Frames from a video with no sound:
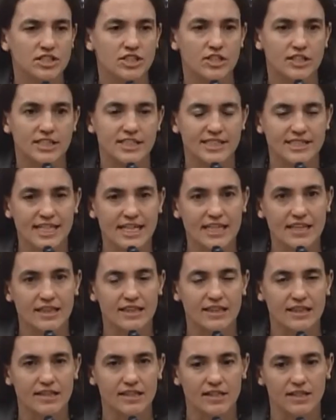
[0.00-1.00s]
just going to say
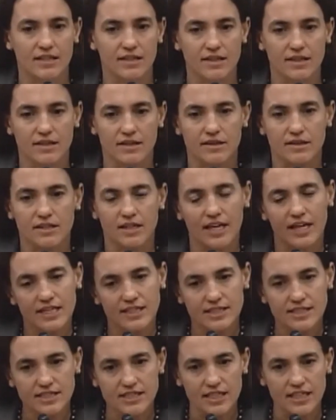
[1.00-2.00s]
the
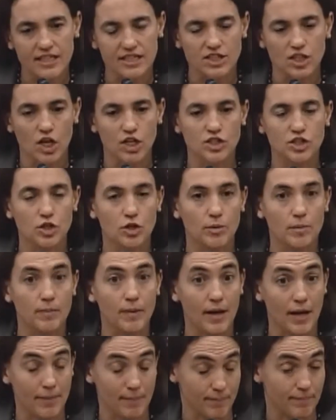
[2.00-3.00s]
NSTIC is also
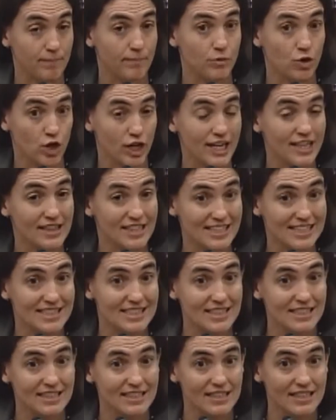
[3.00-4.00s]
creating
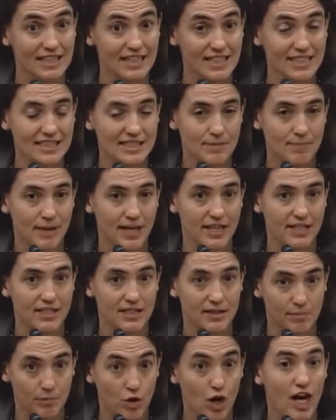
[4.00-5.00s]
this
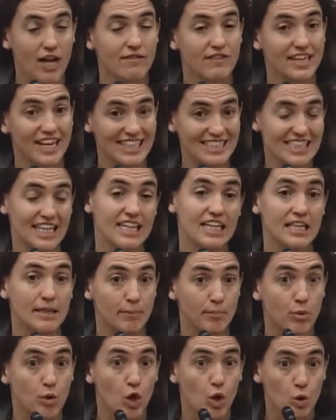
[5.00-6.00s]
independent private identity
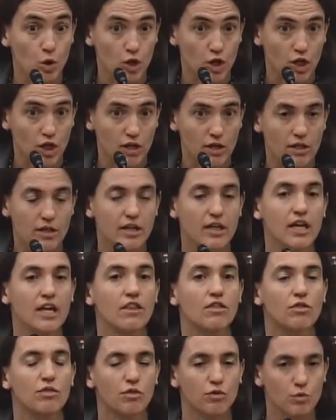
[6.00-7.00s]
broker.
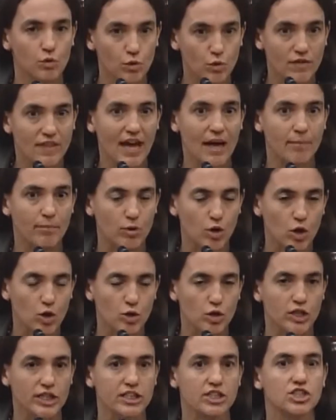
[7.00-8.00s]
And through that
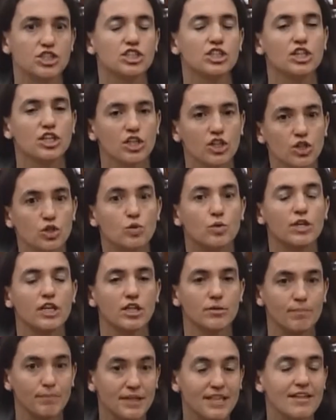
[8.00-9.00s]
brokerage,
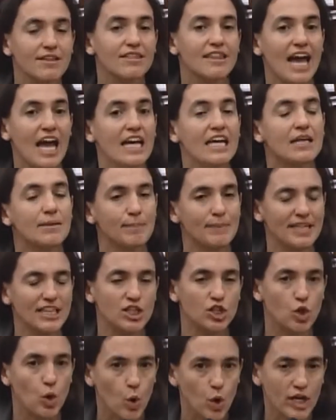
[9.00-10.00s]
that can
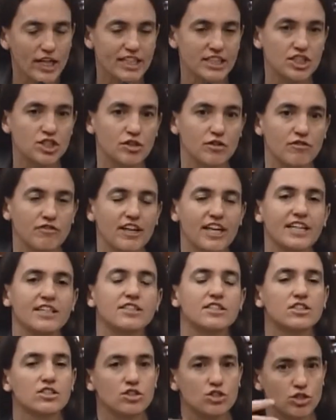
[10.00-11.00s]
be your
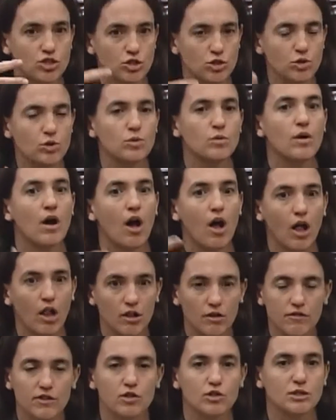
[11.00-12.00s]
interface to
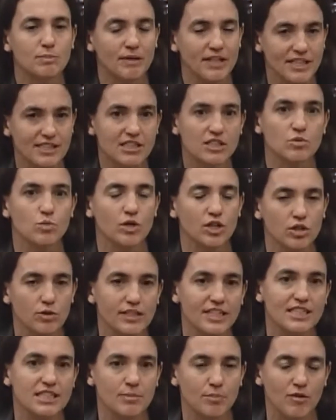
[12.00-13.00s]
all of those places where you
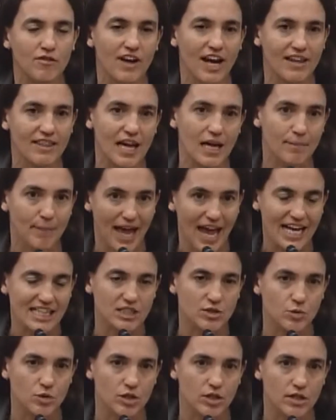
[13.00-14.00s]
need to provide that
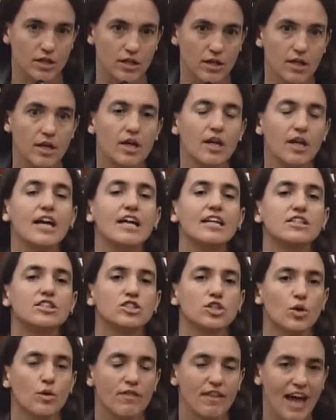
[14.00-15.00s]
password. And
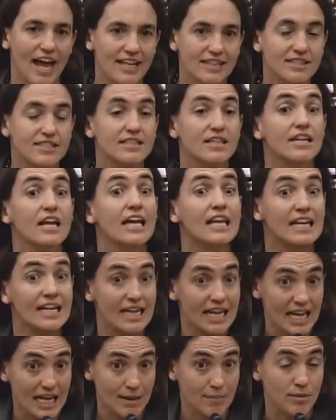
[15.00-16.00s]
so that's an
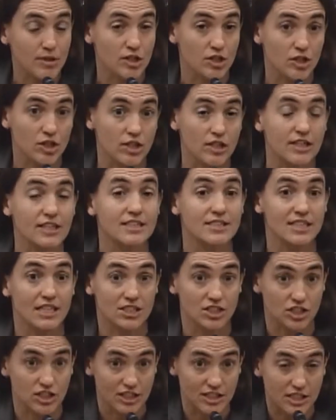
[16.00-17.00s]
enabler,
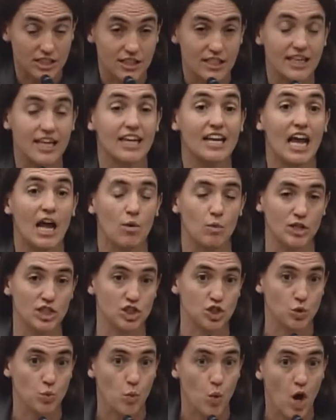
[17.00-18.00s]
essentially, to get at
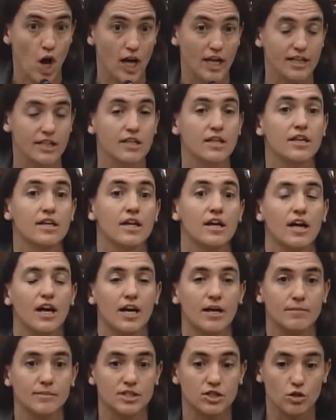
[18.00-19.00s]
what you want.
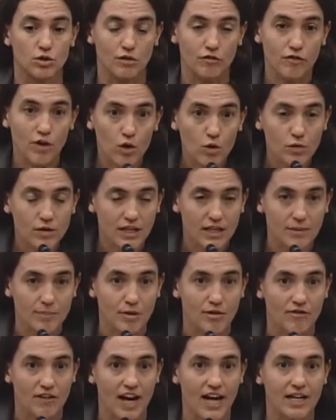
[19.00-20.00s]
So the phone can
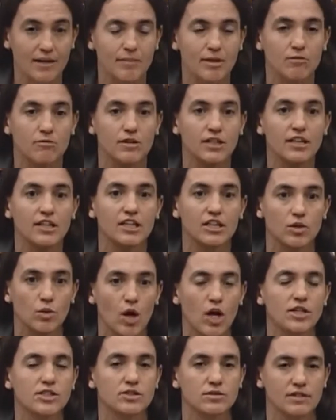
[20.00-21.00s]
provide it, but really you
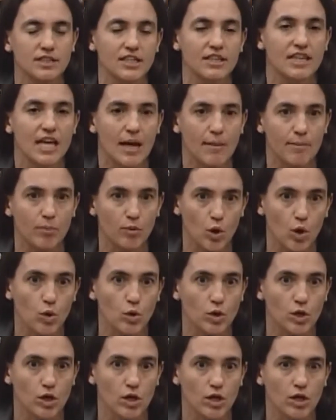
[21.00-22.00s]
also need that
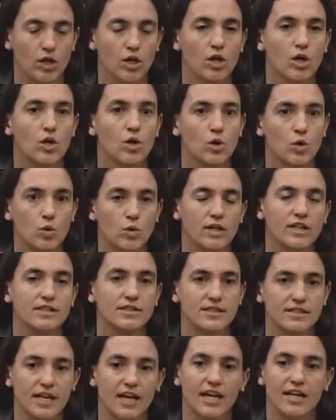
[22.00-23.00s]
broker who
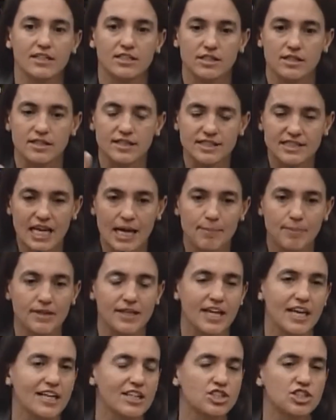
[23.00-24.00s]
can say to this
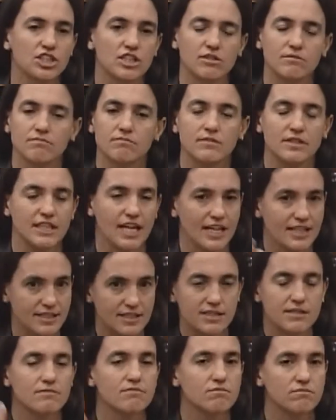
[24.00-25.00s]
application,
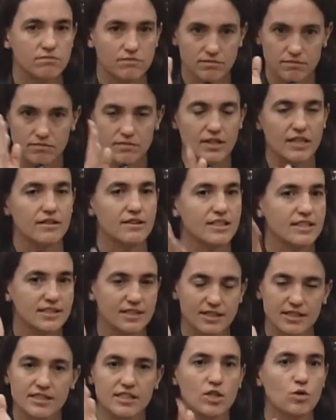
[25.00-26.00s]
yes, that
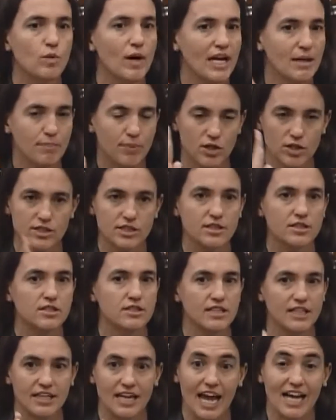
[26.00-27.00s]
this is the right person
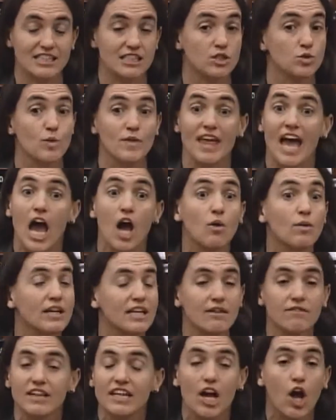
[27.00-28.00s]
to get access without
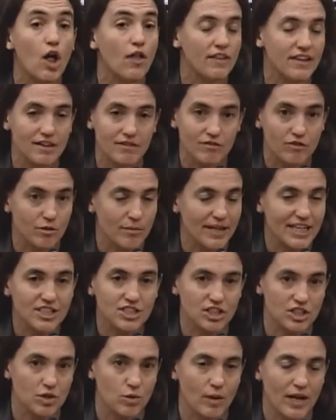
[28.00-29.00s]
giving all the
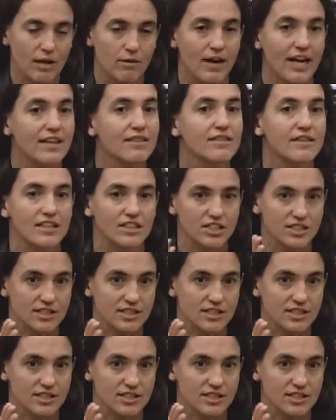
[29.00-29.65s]
information away, right?